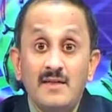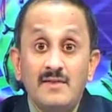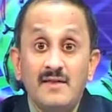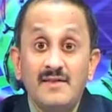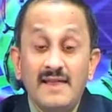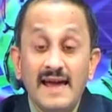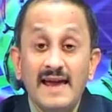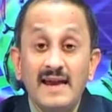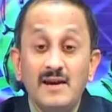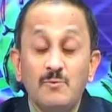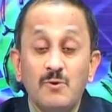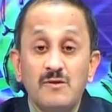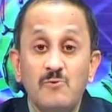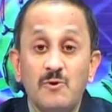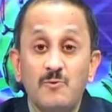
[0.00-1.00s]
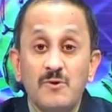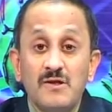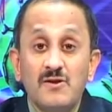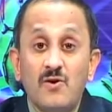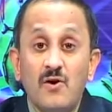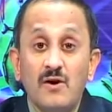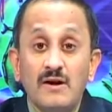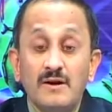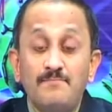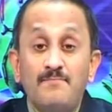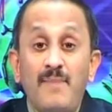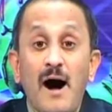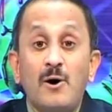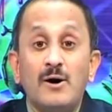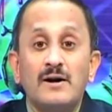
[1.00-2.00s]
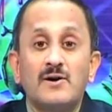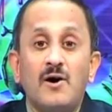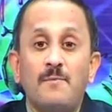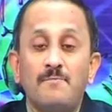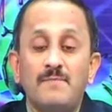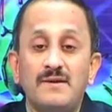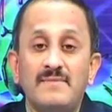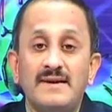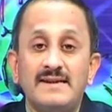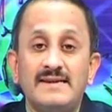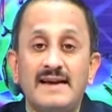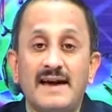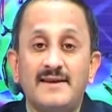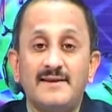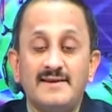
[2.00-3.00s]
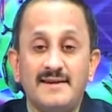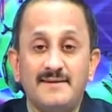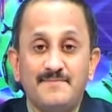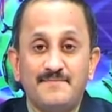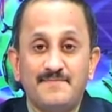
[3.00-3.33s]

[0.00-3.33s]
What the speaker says: The second was what was called power complementarity.